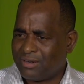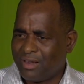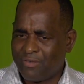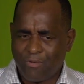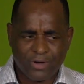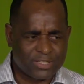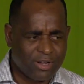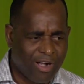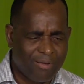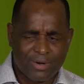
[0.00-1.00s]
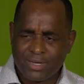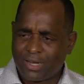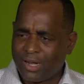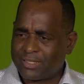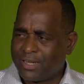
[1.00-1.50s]
If once the government
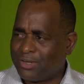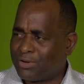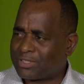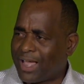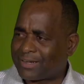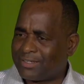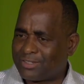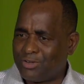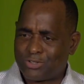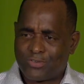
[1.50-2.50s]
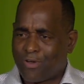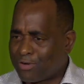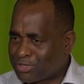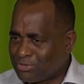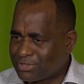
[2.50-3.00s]
declares there are no taxes, you should
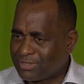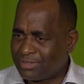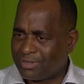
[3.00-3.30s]
follow suit.